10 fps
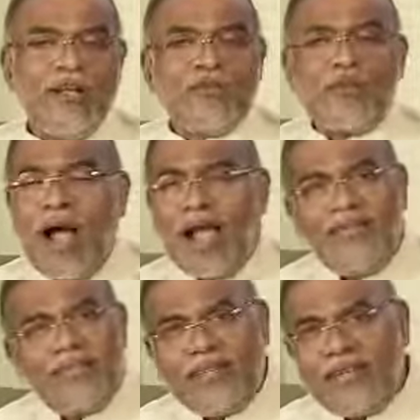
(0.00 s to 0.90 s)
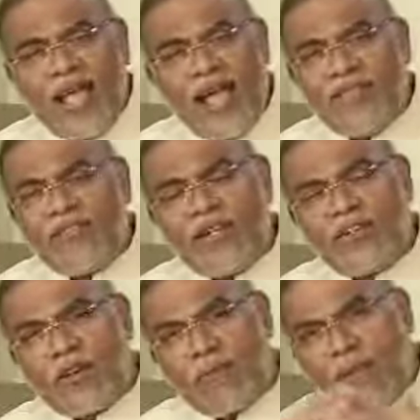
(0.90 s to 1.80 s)
So ICT has a
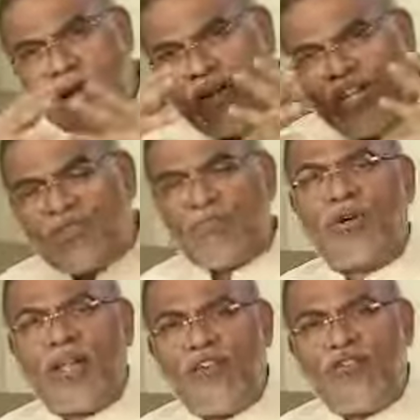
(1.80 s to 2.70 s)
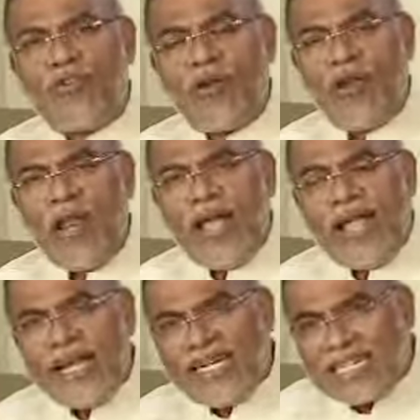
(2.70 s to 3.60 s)
tremendous potential
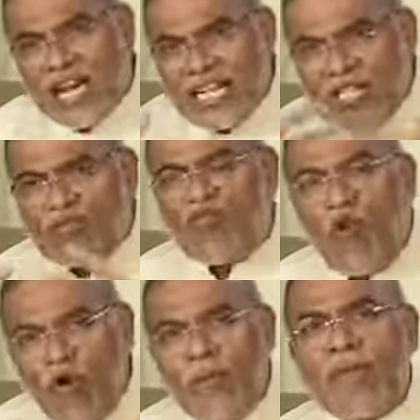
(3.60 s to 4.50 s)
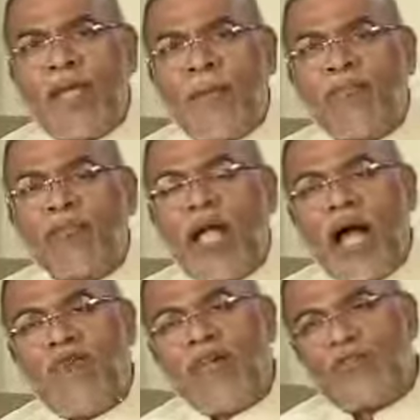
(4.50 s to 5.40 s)
in transforming
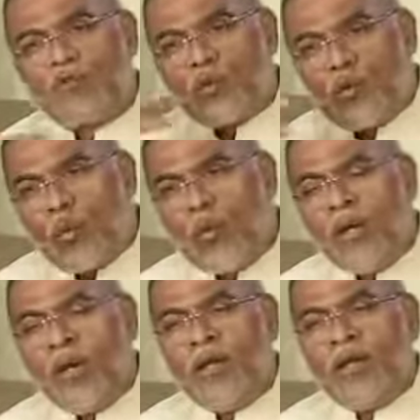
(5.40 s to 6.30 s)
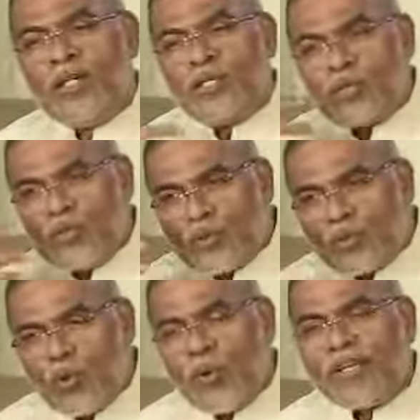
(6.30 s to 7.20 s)
our school
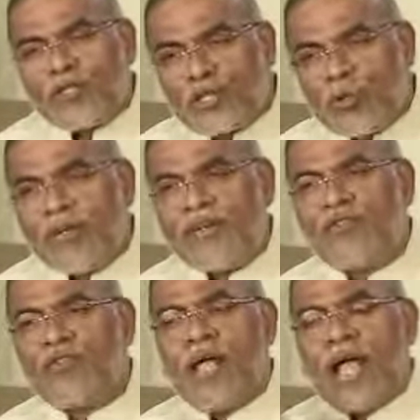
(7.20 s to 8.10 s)
going students,